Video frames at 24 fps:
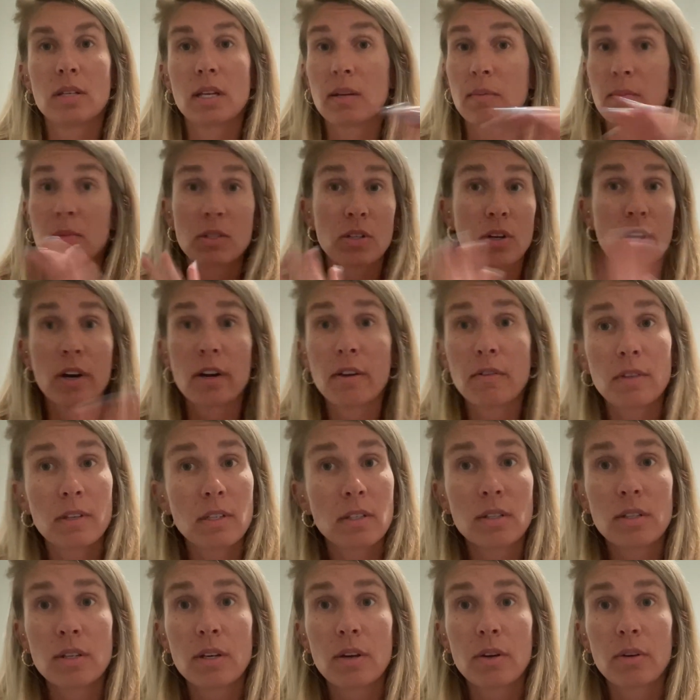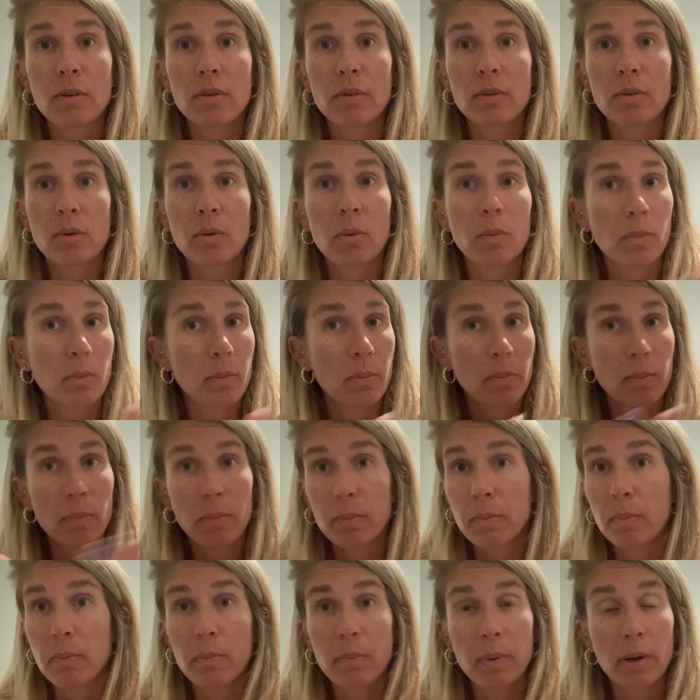And I'm sorry if this is you,
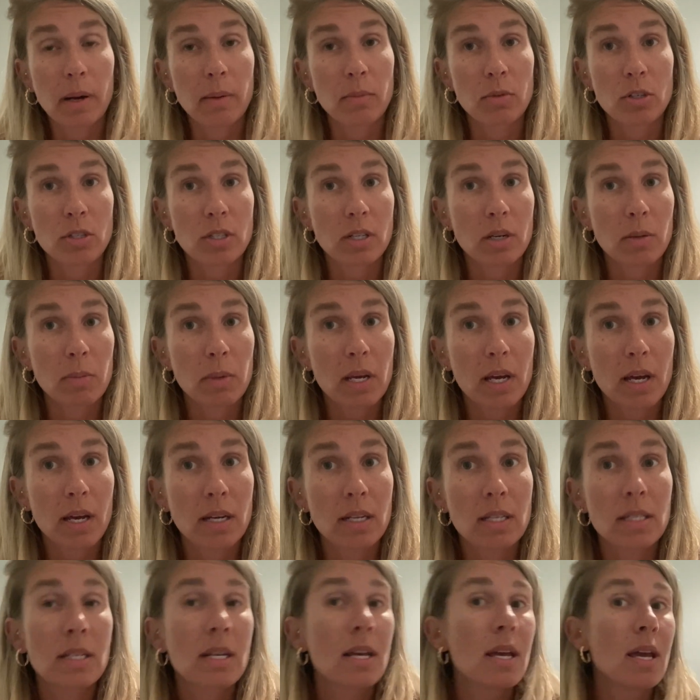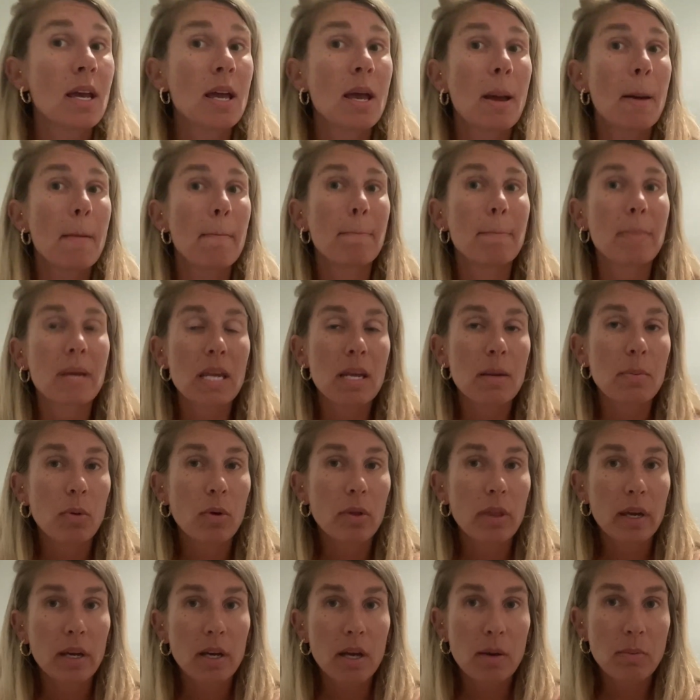but I'm just going to be honest. People
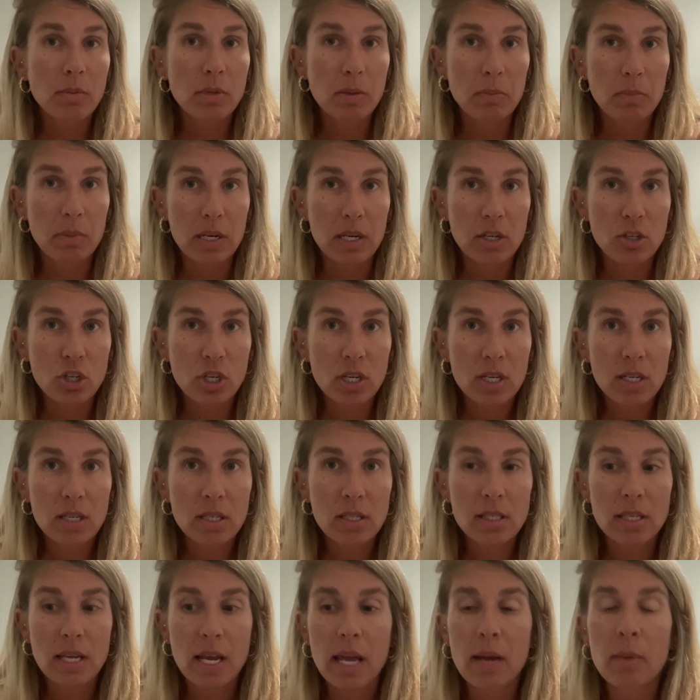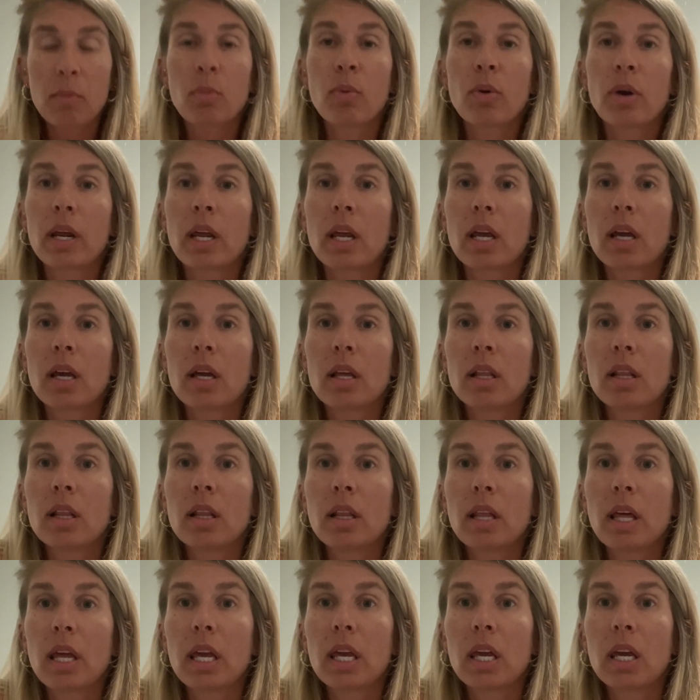that come to beaches and bring
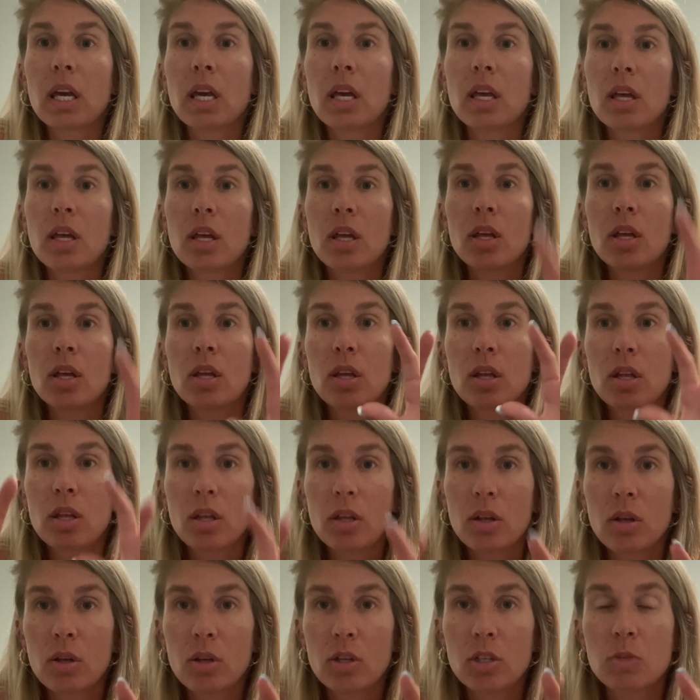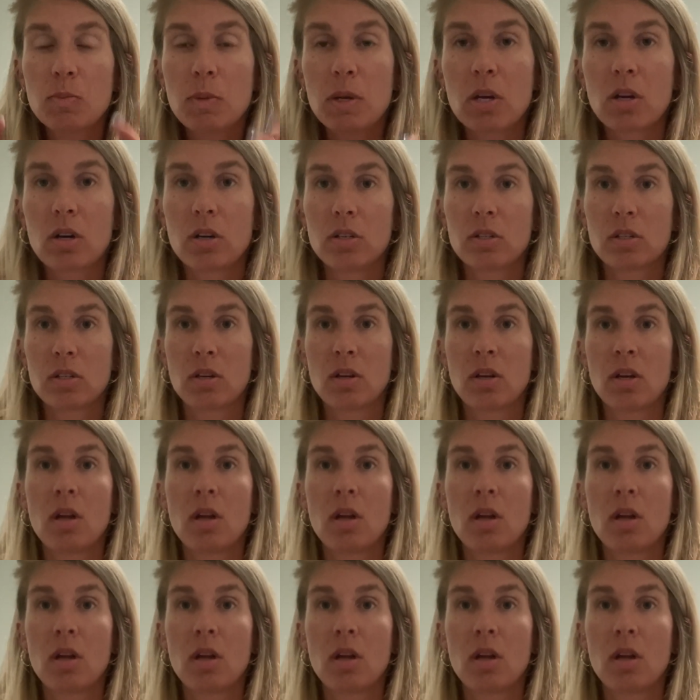like speakers.